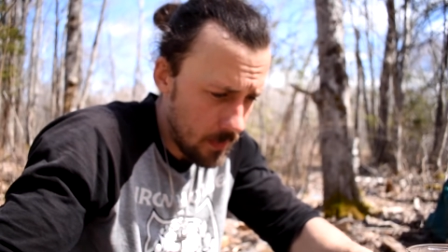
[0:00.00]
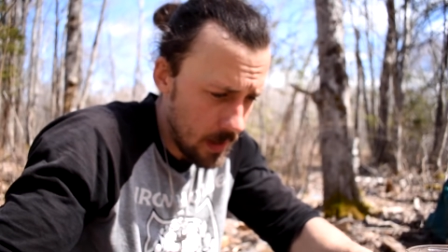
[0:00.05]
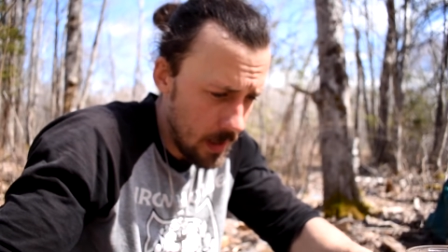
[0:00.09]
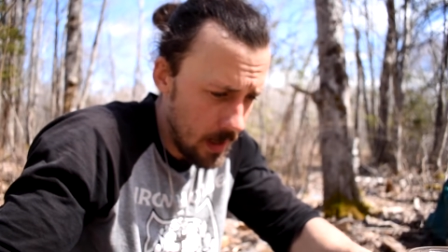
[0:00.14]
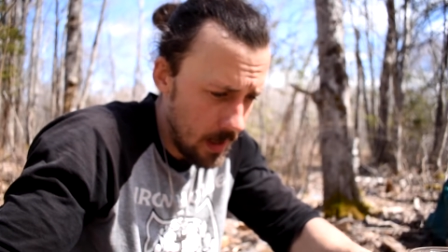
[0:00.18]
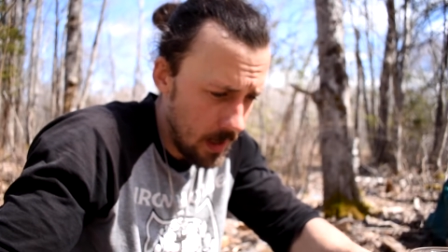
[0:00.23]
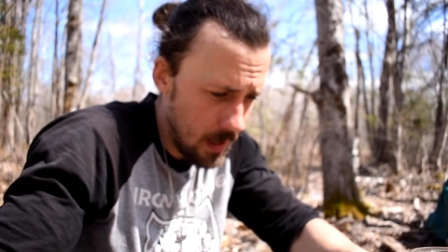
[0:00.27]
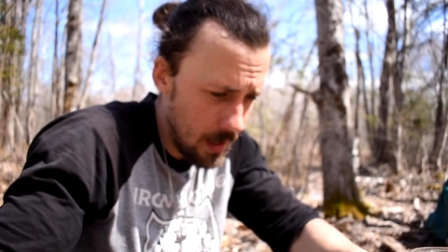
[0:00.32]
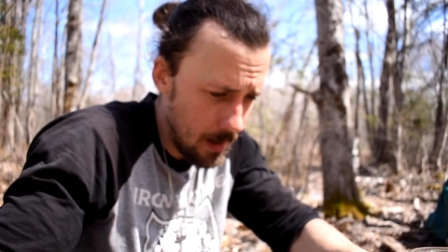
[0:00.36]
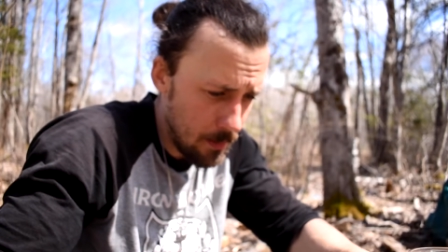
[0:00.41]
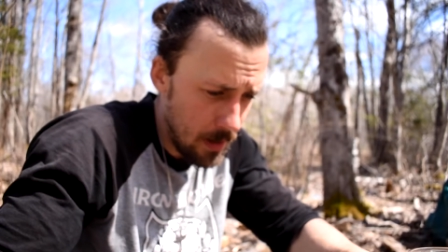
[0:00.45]

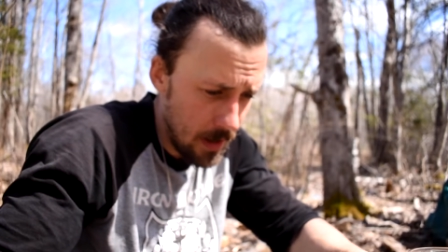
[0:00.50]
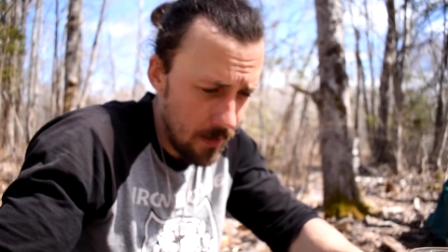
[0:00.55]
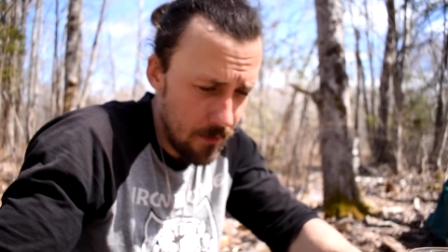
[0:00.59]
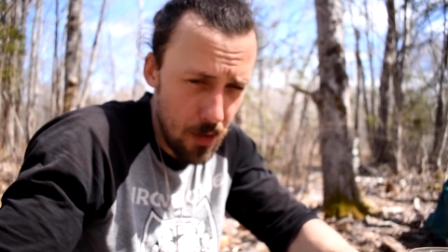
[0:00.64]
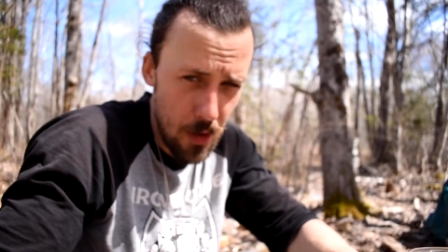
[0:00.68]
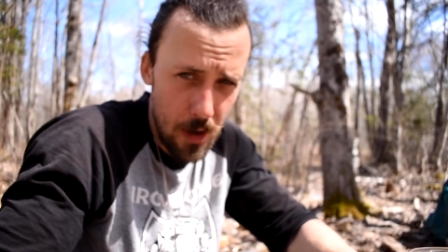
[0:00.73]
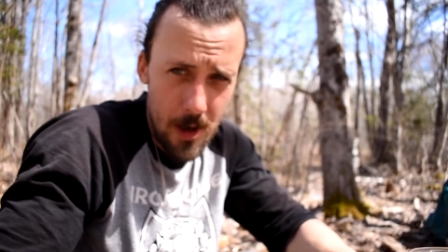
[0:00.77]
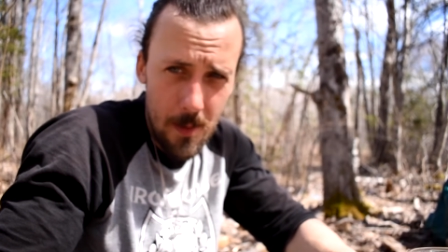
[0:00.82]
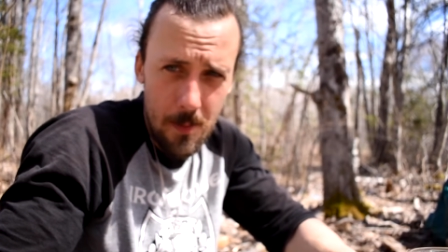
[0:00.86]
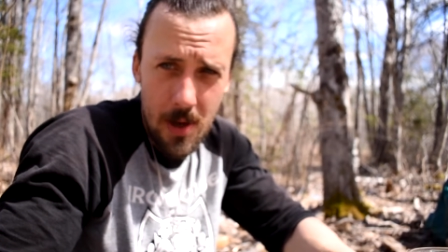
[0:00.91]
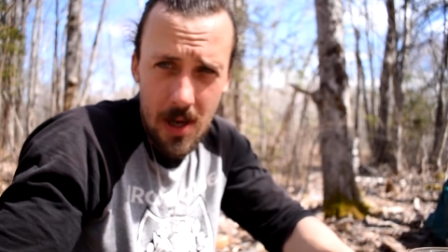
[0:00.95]
But if
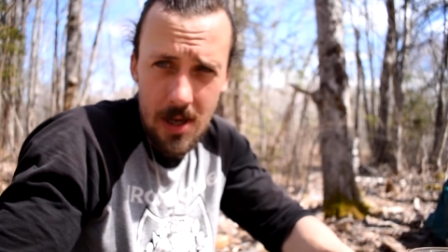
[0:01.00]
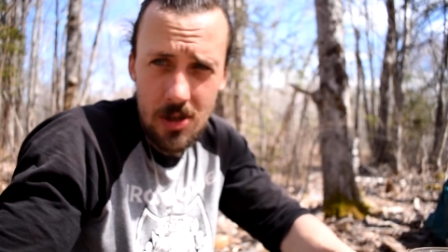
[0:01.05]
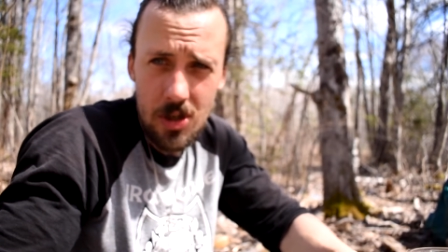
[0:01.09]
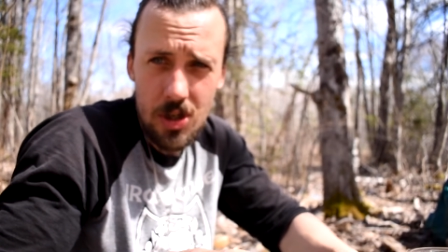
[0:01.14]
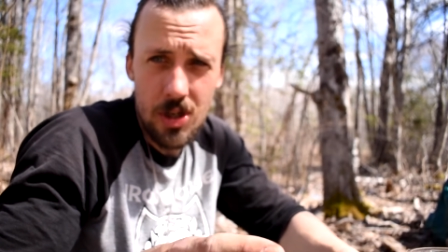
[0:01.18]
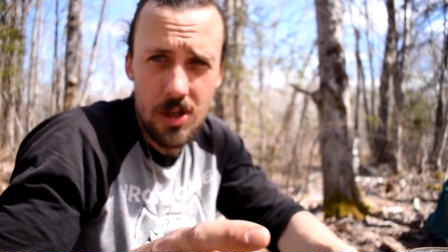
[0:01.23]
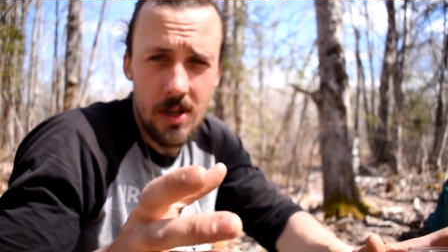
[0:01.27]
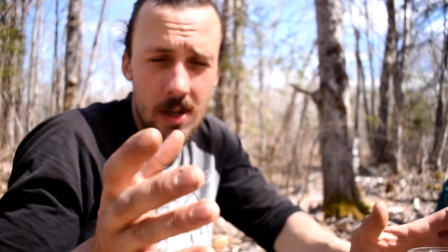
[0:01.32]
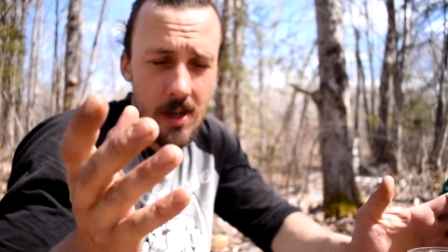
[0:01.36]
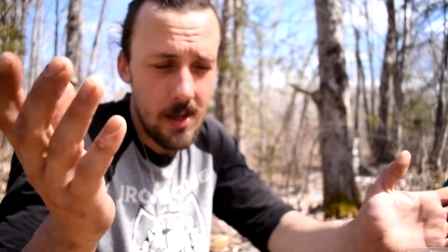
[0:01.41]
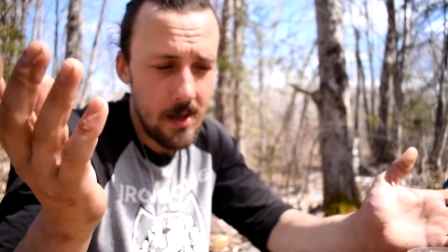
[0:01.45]
you're in a
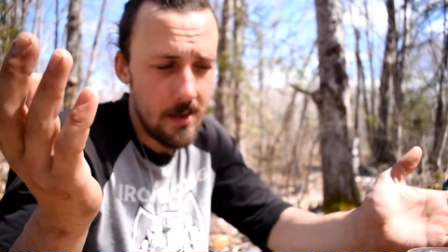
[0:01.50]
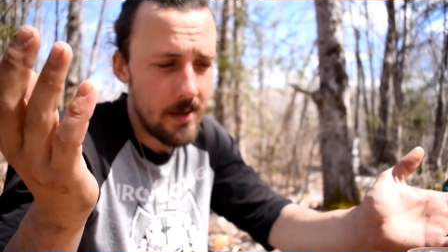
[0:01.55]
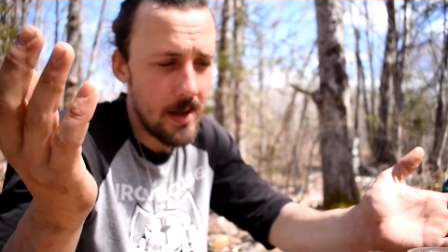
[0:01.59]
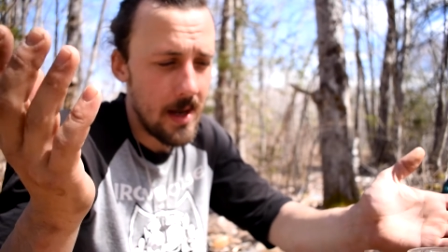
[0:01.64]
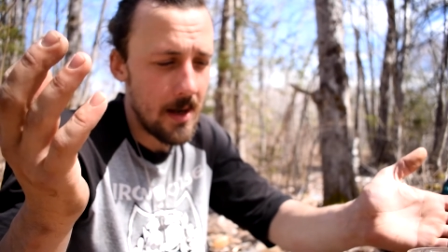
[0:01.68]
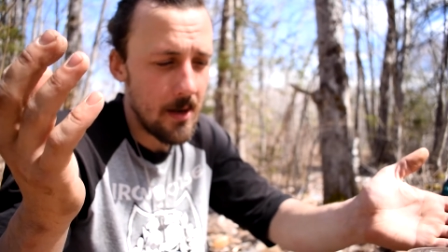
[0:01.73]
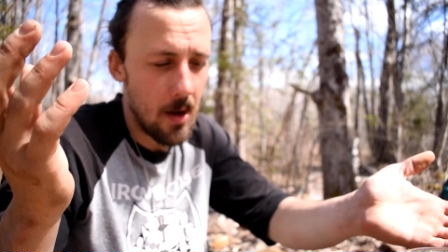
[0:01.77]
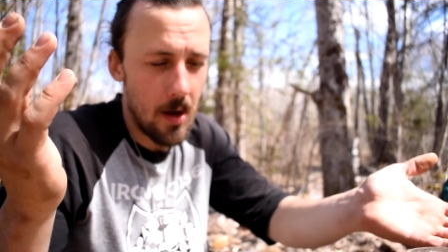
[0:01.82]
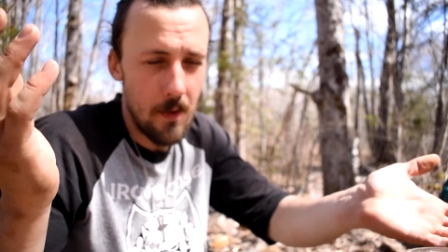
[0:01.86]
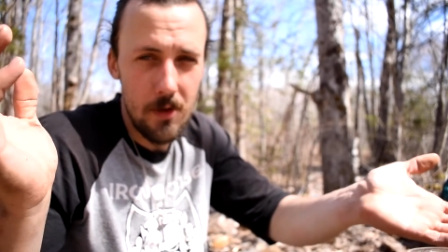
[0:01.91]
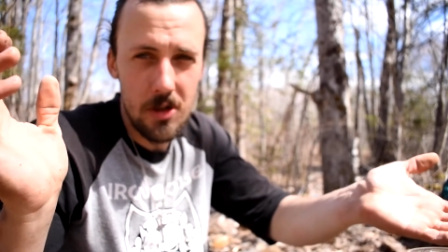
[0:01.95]
pinch,
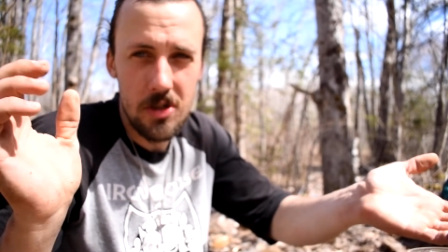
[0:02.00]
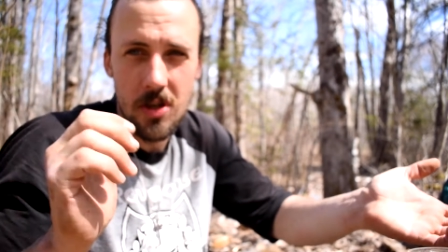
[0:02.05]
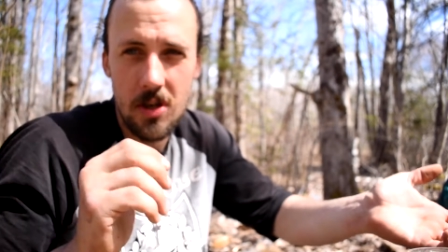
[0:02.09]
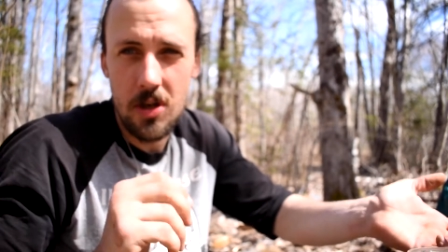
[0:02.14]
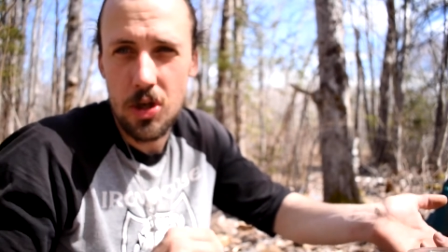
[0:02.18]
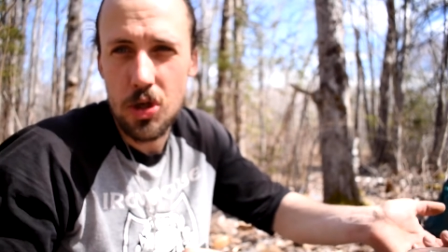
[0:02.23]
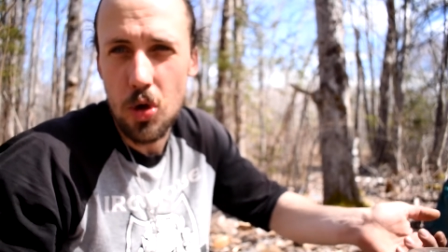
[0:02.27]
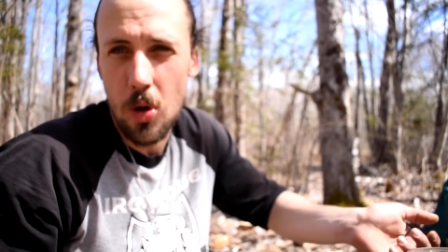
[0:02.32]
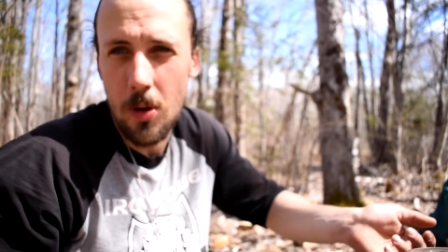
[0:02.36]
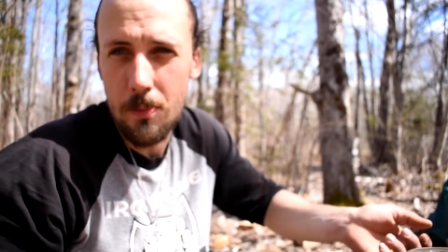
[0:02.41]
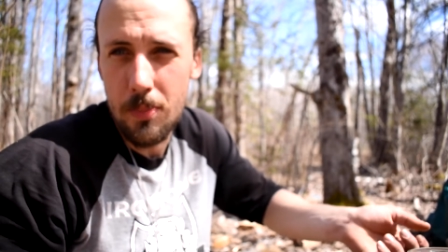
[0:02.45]
then obviously
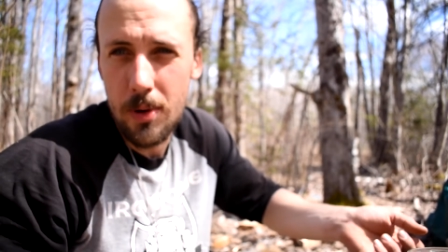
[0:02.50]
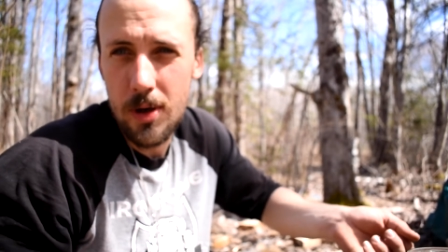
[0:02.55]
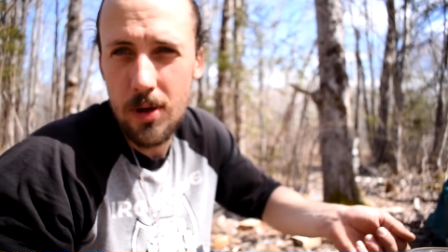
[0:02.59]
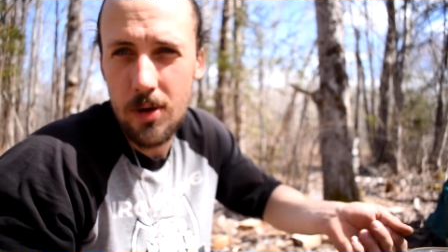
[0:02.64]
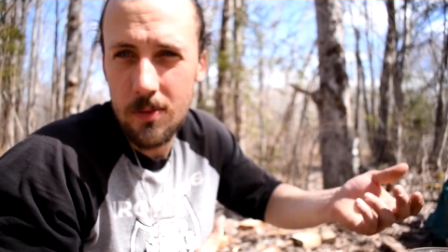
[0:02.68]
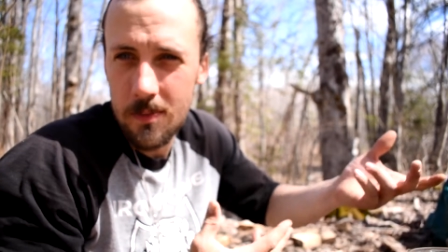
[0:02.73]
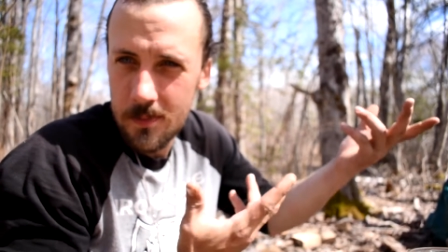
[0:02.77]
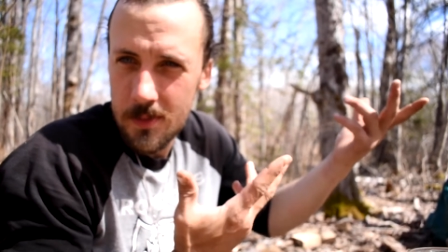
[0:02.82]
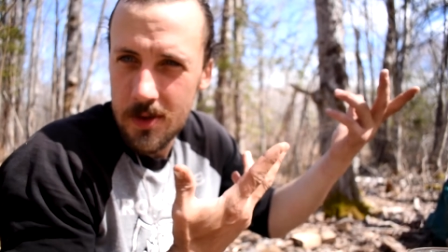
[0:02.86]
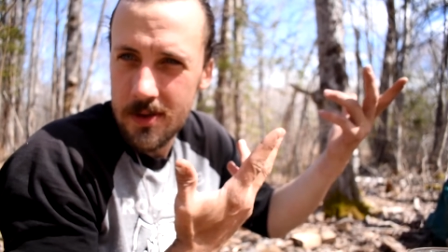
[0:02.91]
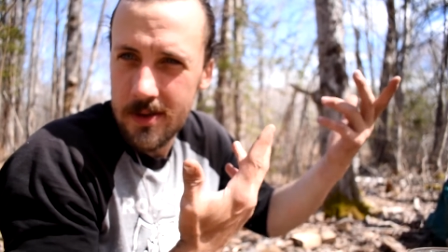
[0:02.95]
short
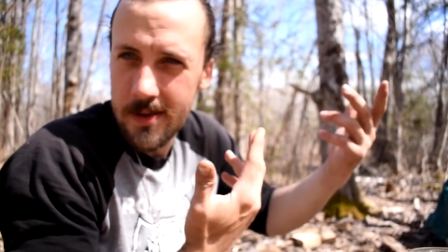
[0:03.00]
brew,